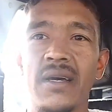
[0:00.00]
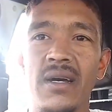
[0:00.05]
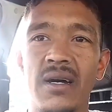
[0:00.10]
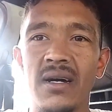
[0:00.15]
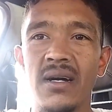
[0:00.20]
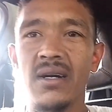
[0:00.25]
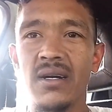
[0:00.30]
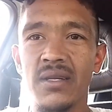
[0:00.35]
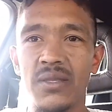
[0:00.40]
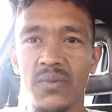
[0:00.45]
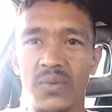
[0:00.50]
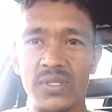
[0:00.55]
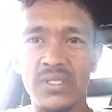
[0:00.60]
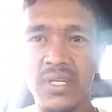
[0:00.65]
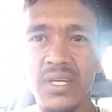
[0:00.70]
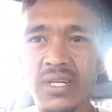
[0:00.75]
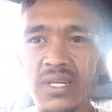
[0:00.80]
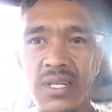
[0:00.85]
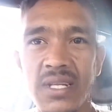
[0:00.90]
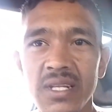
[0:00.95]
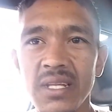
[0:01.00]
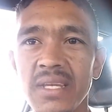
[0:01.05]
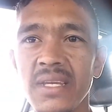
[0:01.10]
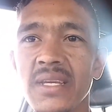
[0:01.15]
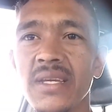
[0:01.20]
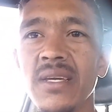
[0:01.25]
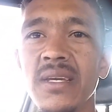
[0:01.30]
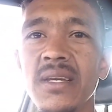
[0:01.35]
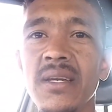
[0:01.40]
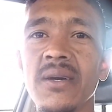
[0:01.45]
It was
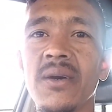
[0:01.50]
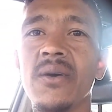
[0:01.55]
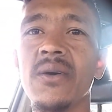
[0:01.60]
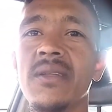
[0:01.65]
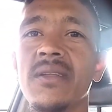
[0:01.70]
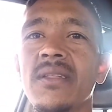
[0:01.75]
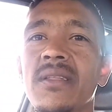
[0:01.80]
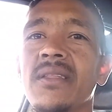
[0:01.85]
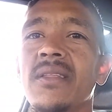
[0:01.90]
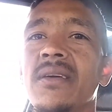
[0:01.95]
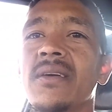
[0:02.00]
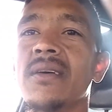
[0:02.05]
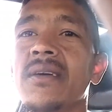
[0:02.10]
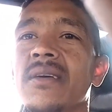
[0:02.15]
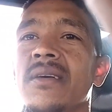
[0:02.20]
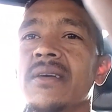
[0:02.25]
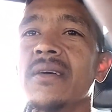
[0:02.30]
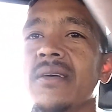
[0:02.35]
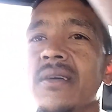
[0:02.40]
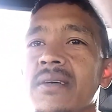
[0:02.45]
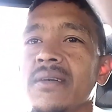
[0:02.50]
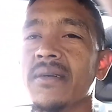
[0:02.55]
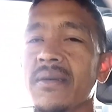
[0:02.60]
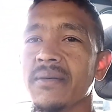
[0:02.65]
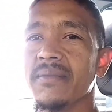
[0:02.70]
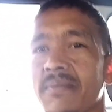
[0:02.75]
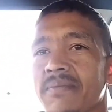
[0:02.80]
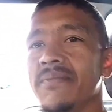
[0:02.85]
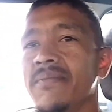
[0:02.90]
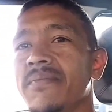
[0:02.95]
actually on the
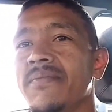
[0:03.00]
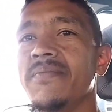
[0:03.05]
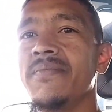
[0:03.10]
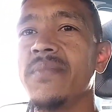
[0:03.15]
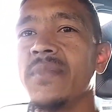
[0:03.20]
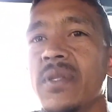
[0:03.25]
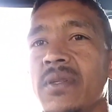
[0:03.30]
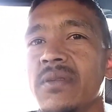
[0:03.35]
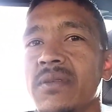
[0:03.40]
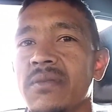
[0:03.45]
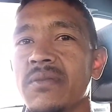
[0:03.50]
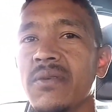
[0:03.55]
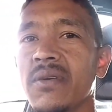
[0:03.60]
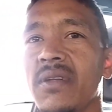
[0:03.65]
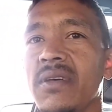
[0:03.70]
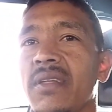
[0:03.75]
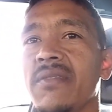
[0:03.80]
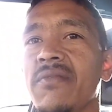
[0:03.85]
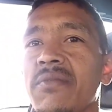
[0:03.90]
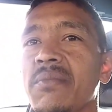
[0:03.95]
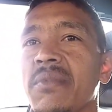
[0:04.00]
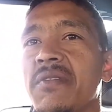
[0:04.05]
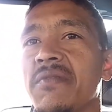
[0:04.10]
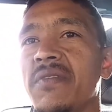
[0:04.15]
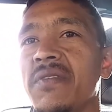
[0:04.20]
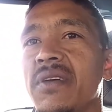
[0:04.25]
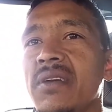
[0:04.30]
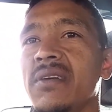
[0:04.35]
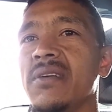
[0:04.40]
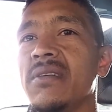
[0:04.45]
sorry for my
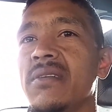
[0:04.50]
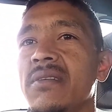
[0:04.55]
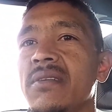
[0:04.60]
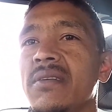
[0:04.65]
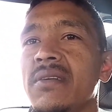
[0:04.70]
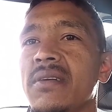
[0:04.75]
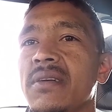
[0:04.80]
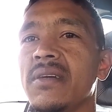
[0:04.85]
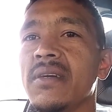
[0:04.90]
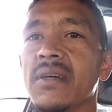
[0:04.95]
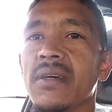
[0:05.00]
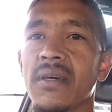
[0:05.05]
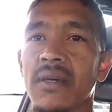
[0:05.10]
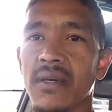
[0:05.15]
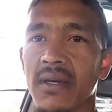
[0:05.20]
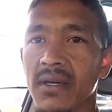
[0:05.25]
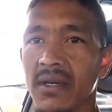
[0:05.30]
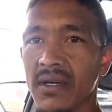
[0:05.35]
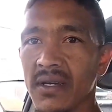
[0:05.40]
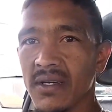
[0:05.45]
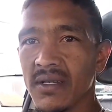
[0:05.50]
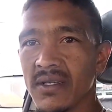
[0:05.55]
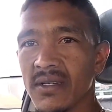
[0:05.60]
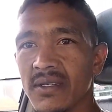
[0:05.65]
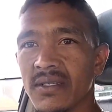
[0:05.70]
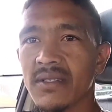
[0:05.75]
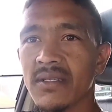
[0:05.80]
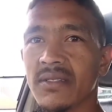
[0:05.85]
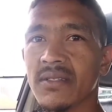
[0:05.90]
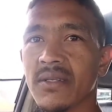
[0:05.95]
finger.
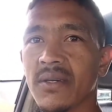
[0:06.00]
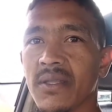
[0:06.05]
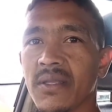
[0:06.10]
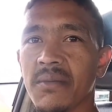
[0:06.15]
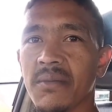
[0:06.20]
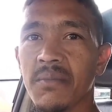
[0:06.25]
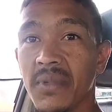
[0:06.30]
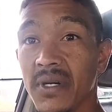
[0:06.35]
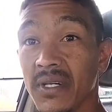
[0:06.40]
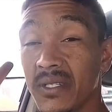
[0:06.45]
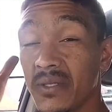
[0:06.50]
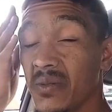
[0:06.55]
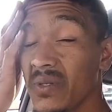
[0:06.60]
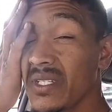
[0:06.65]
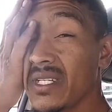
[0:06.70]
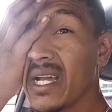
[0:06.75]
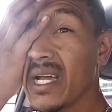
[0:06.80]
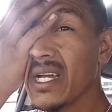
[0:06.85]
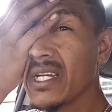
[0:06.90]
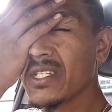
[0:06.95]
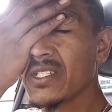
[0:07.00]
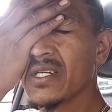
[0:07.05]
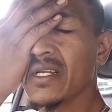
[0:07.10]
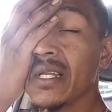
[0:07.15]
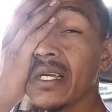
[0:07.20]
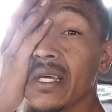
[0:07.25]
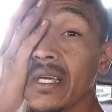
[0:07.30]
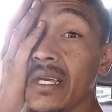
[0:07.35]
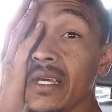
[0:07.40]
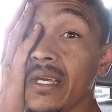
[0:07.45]
So the miss was
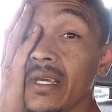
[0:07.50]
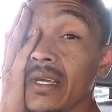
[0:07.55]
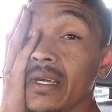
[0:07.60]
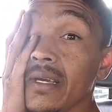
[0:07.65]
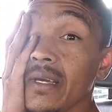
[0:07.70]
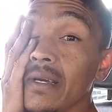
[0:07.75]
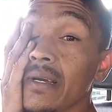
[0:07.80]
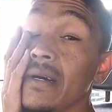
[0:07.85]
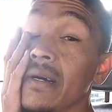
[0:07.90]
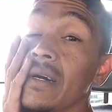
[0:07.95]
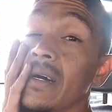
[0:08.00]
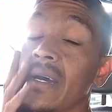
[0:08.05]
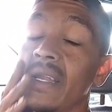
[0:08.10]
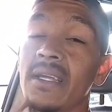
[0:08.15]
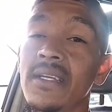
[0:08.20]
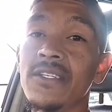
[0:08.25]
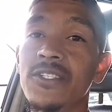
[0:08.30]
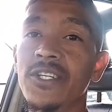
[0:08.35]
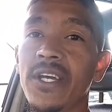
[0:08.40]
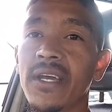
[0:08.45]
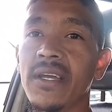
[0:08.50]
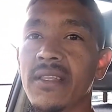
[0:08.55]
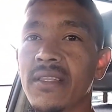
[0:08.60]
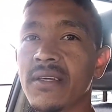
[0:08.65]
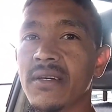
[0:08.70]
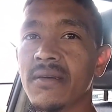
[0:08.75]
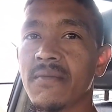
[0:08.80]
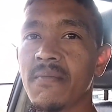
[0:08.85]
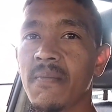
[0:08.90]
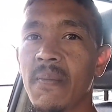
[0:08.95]
actually an injector.
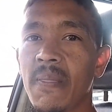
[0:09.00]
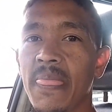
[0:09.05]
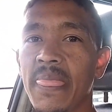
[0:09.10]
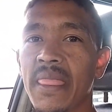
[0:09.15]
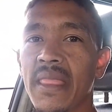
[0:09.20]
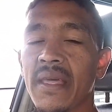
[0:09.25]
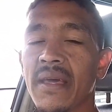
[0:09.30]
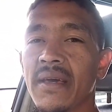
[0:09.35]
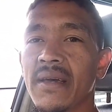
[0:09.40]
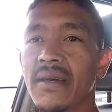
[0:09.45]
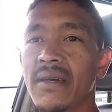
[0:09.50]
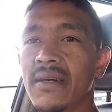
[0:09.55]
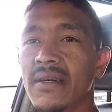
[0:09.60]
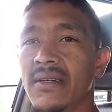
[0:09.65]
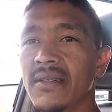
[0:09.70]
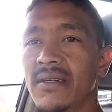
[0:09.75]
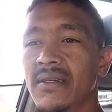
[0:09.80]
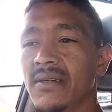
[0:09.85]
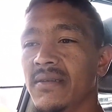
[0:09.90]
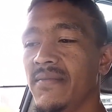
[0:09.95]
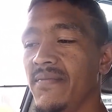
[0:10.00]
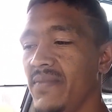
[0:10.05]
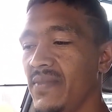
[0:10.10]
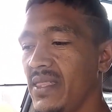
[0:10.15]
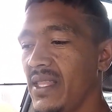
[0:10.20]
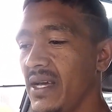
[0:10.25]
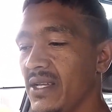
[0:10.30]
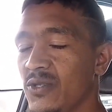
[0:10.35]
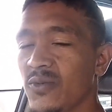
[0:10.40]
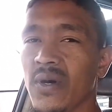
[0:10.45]

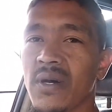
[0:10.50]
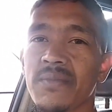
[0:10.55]
That's why I'm